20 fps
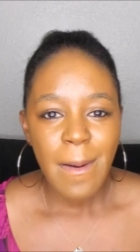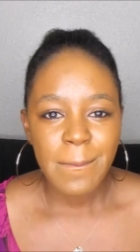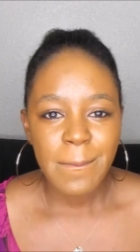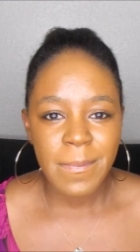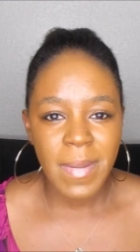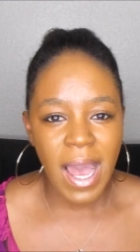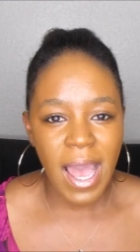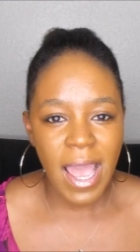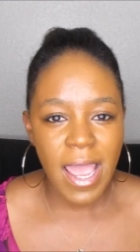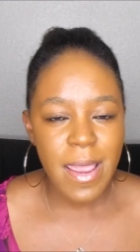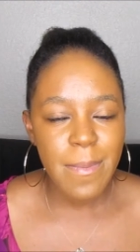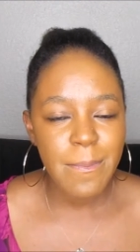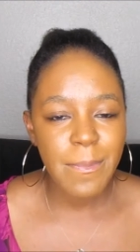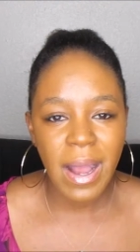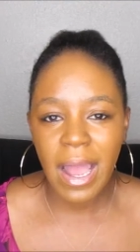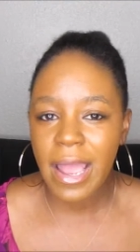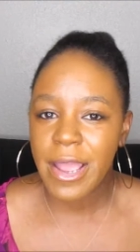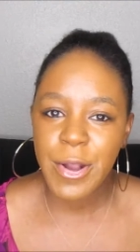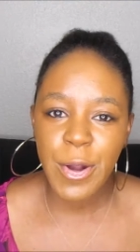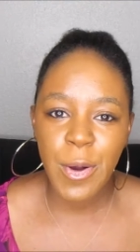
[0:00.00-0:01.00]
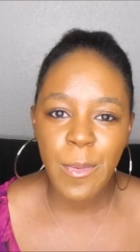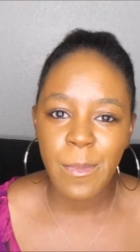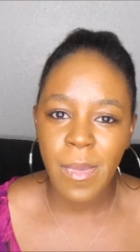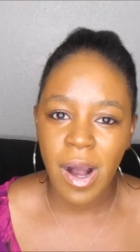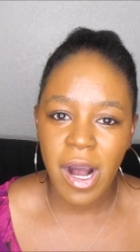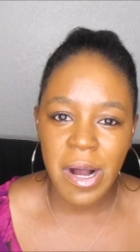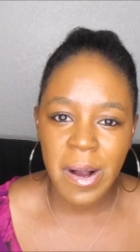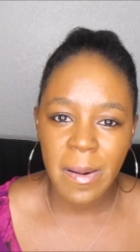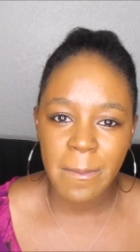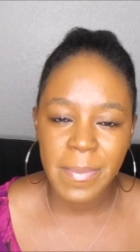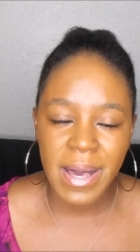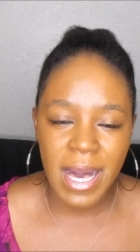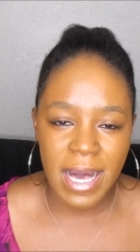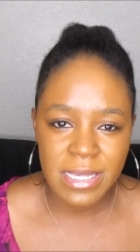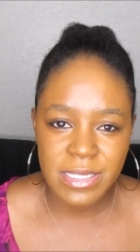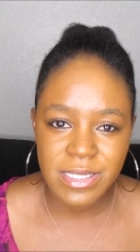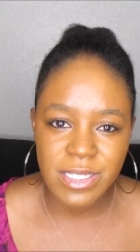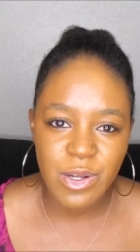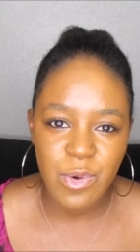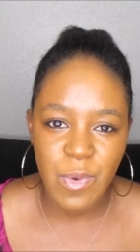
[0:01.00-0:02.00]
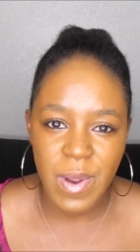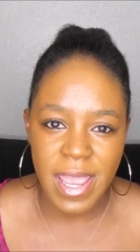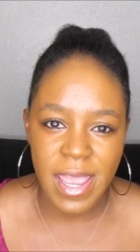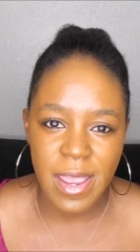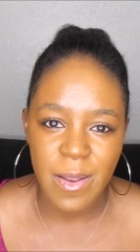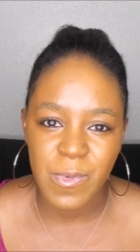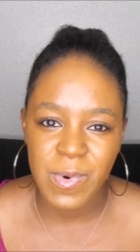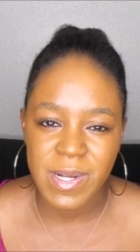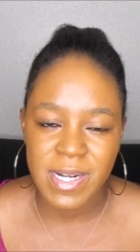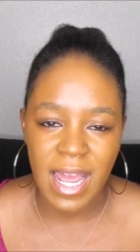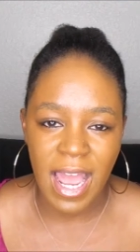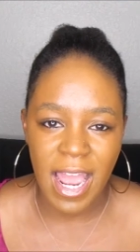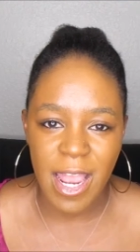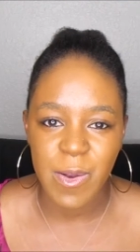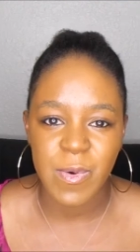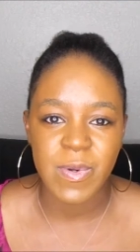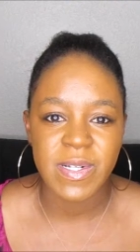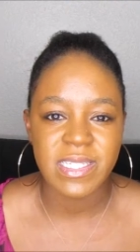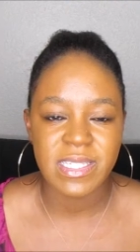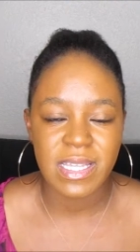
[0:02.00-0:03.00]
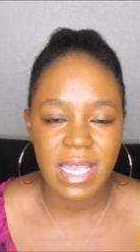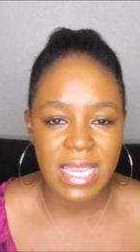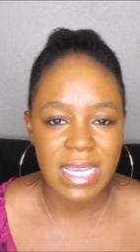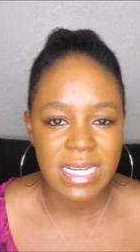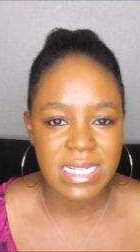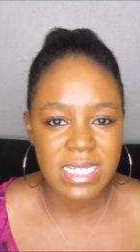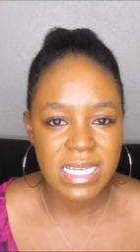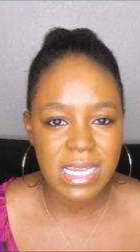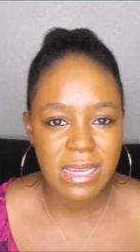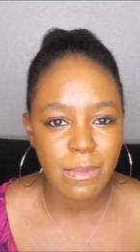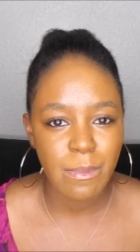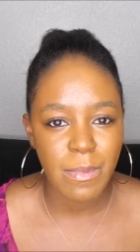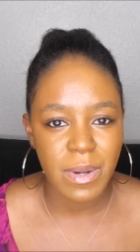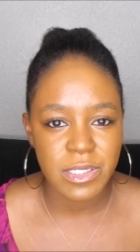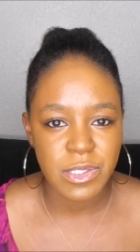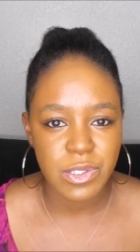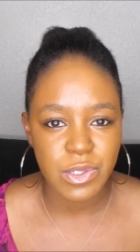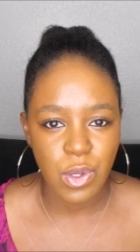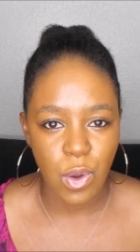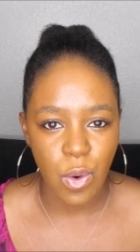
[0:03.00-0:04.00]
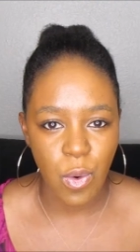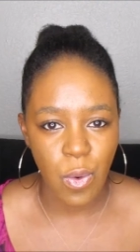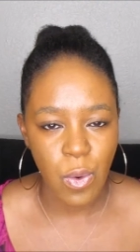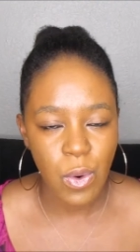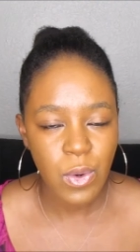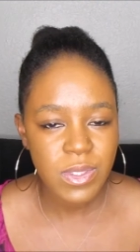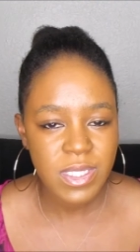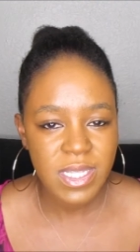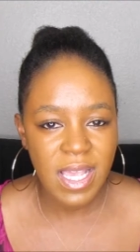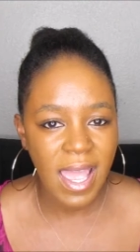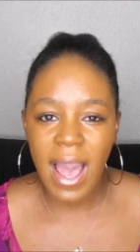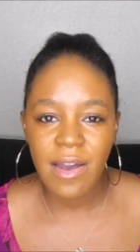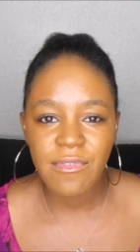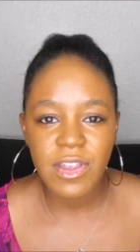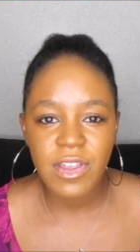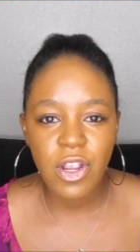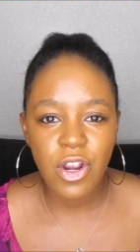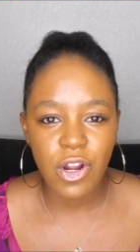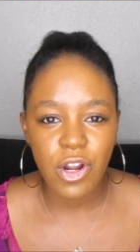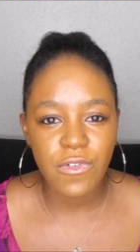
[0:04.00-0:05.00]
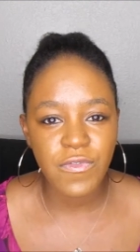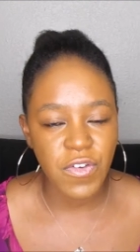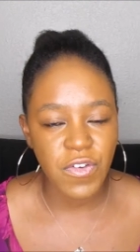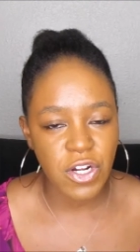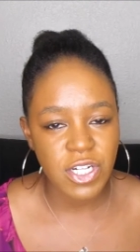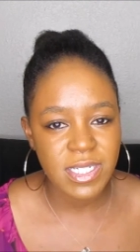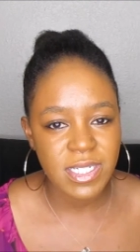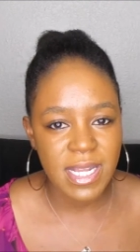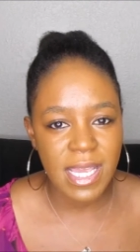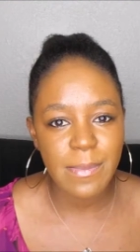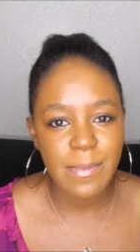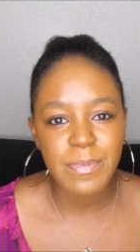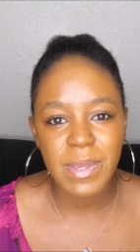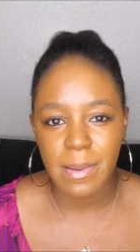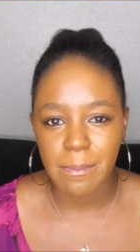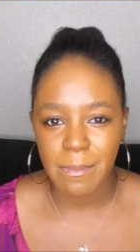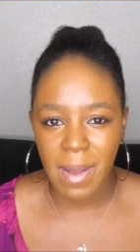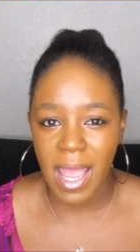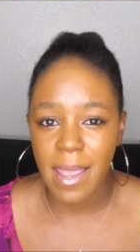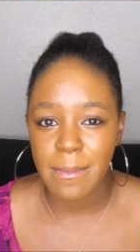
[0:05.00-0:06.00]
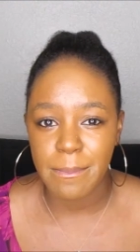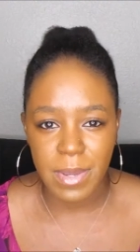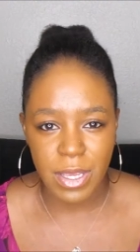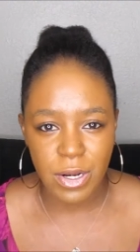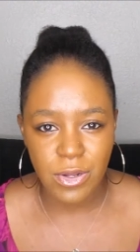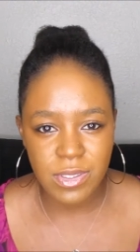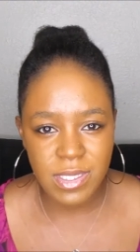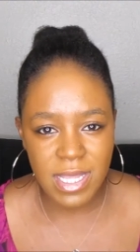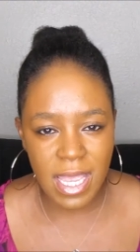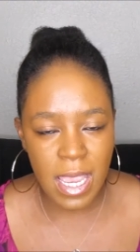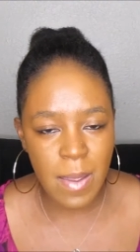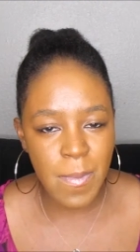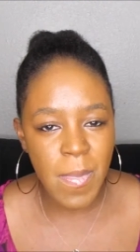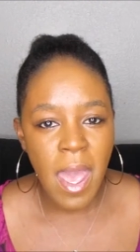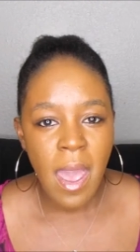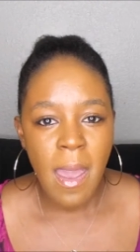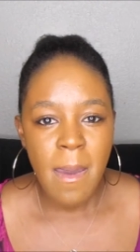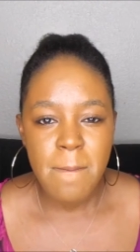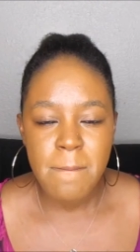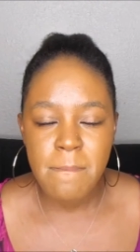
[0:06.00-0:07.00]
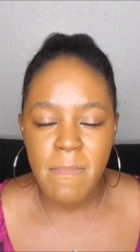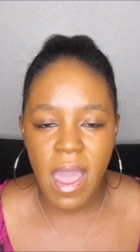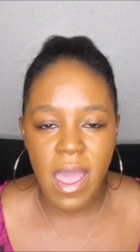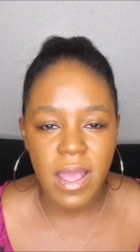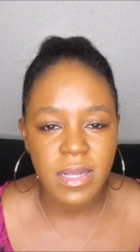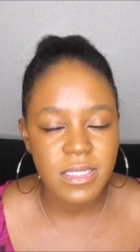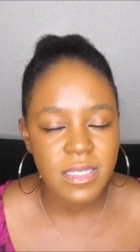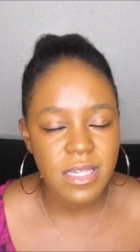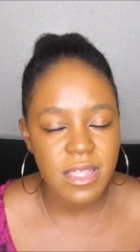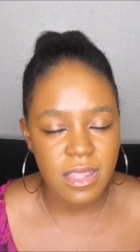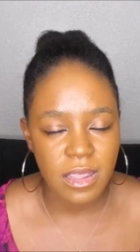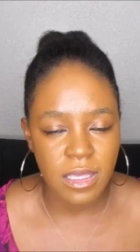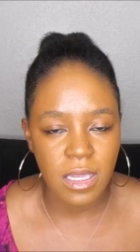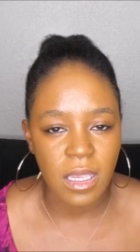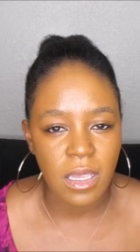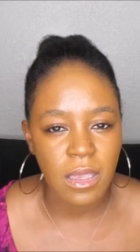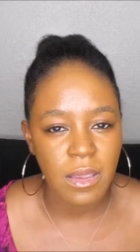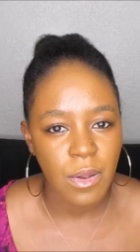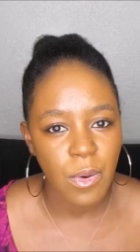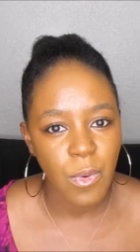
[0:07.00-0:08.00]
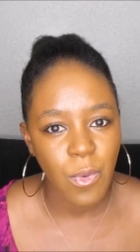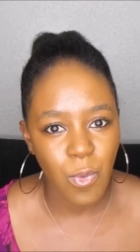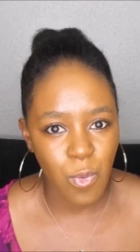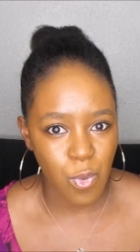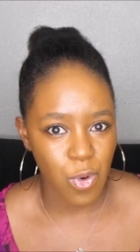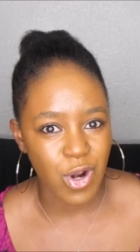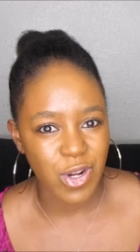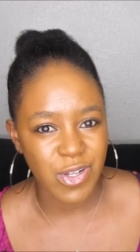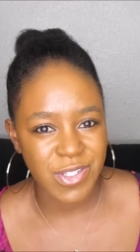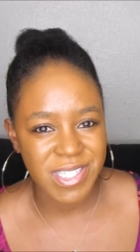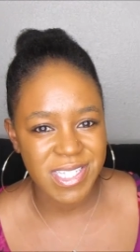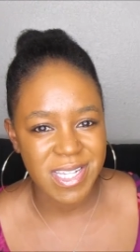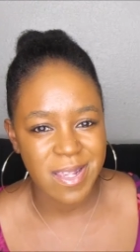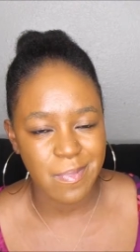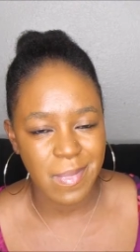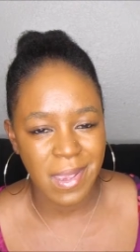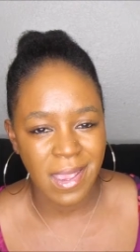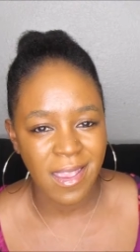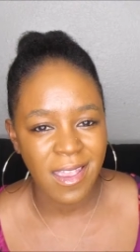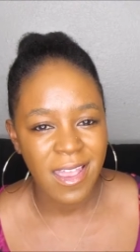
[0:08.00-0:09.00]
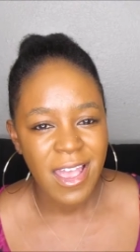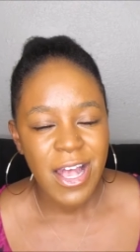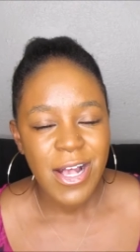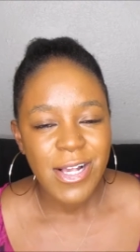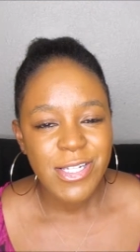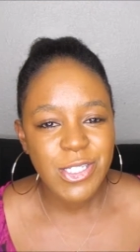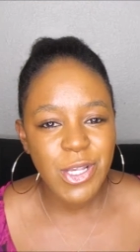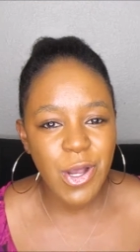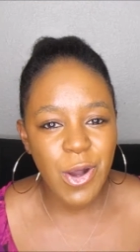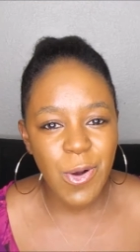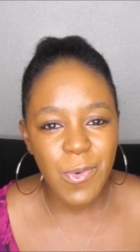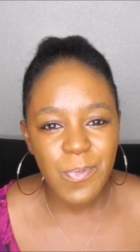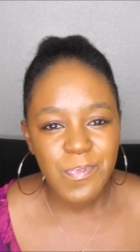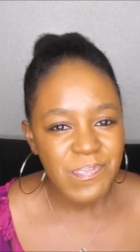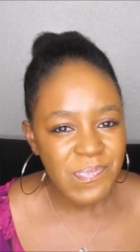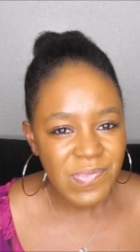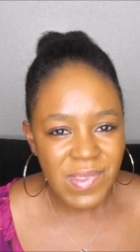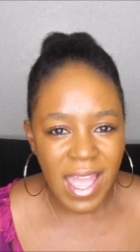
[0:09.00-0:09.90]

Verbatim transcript: My bio mom passed away when I was 18 months old. Having her first name be my middle name meant the world to me. So